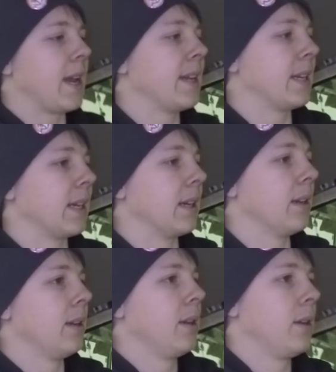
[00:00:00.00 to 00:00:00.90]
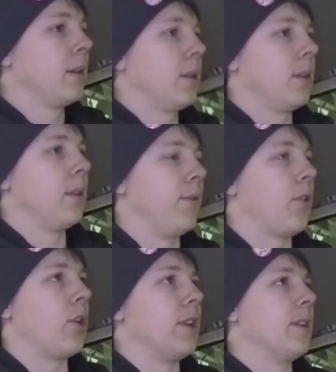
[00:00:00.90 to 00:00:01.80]
hitting the
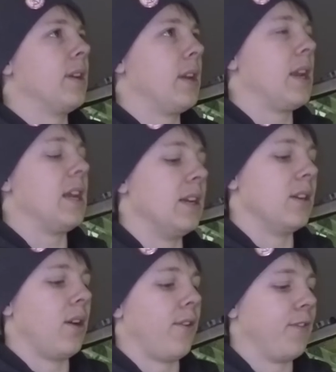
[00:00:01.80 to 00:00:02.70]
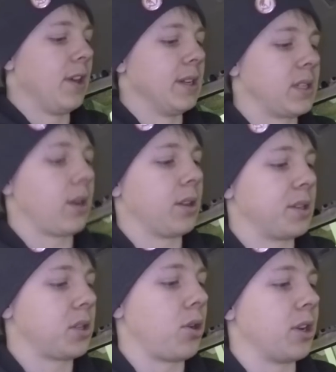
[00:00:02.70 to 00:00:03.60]
very end of the inside of the
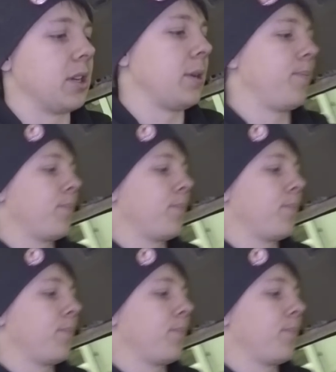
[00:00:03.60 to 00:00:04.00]
socket.